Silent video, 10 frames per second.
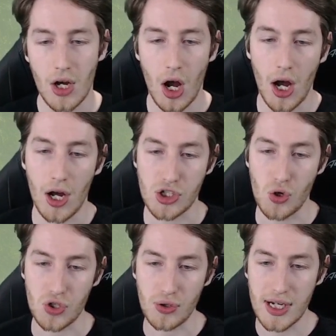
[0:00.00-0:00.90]

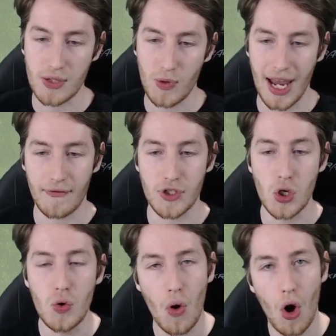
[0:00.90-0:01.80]
Sorceries, we have
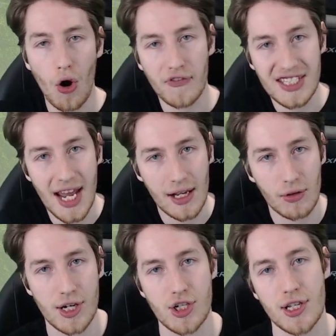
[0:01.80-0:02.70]
2 of
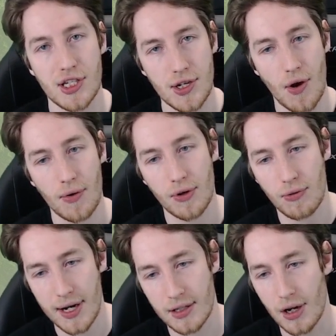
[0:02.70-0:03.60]
Declaration in Stone.
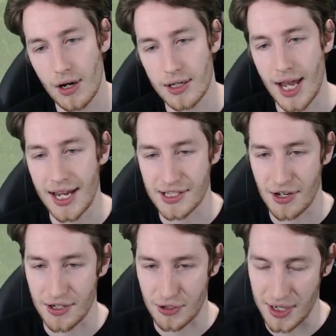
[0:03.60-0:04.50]
Great card,
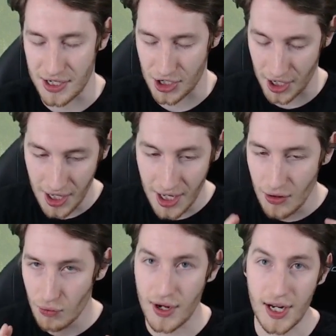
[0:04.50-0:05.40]
exiles creature.
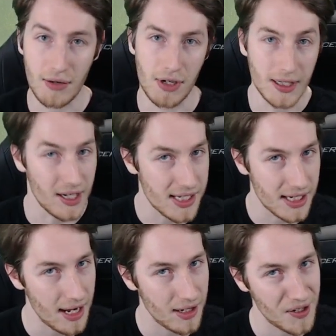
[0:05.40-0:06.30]
Really, really nice
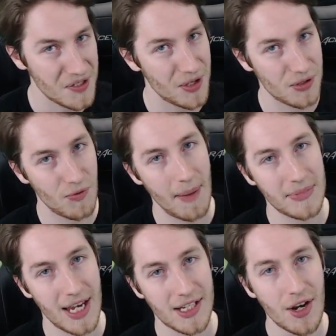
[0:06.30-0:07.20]
again against those ramp
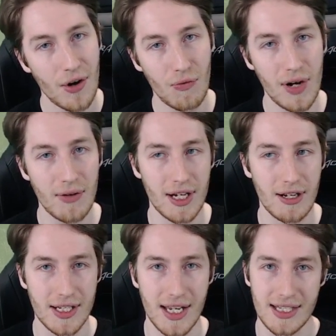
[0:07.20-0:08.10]
decks. Really, really
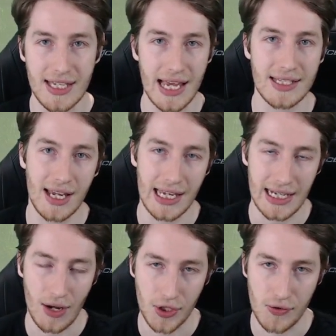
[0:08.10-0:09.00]
nice against decks that are
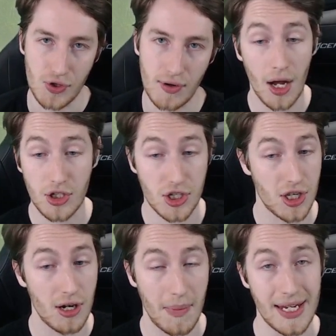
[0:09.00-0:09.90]
getting out huge creatures. Just
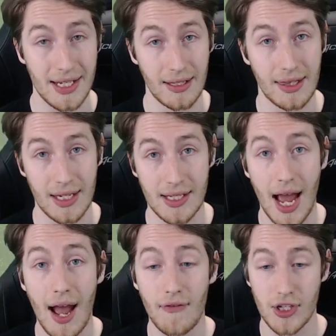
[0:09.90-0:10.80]
an amazing thing to
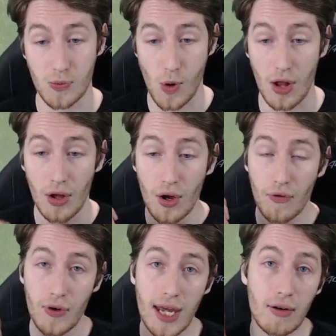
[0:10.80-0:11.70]
have as well
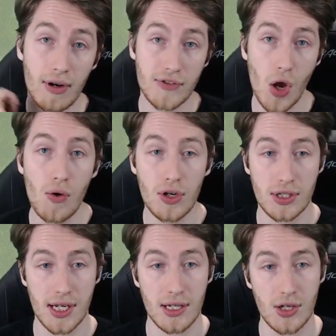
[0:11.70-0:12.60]
for getting rid of
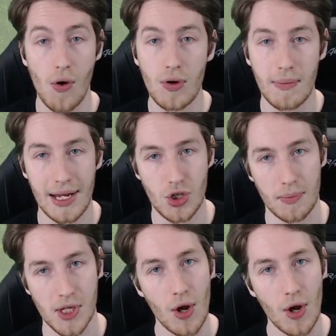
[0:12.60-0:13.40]
tokens in token matchups.